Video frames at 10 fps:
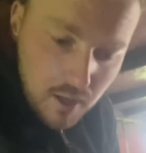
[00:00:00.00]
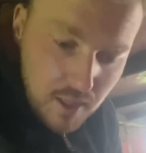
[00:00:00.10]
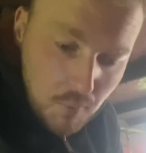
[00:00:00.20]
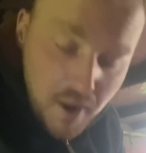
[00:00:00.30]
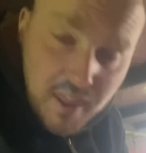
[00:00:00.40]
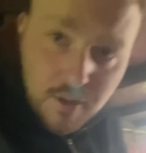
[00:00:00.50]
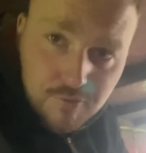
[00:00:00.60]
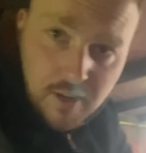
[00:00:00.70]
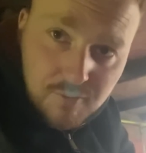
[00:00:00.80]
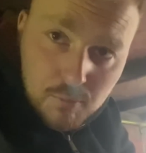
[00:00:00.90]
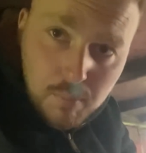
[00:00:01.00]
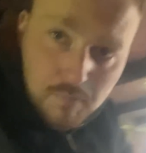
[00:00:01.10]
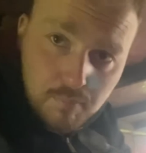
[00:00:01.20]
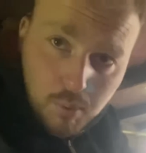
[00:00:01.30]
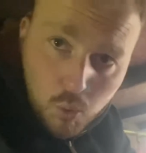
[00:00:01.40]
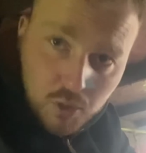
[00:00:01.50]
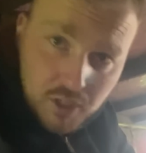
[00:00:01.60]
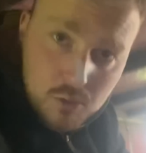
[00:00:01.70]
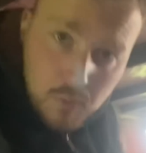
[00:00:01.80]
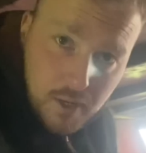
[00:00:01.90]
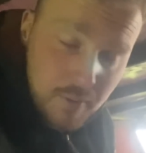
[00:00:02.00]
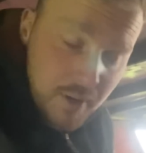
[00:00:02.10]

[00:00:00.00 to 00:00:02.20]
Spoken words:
where that feather board is where we